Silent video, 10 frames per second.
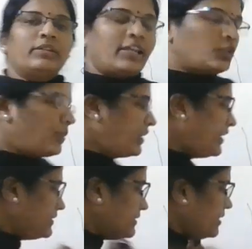Next one
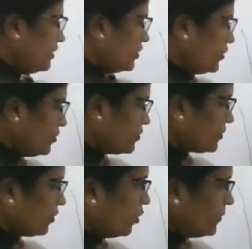is news
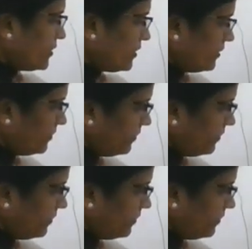groups.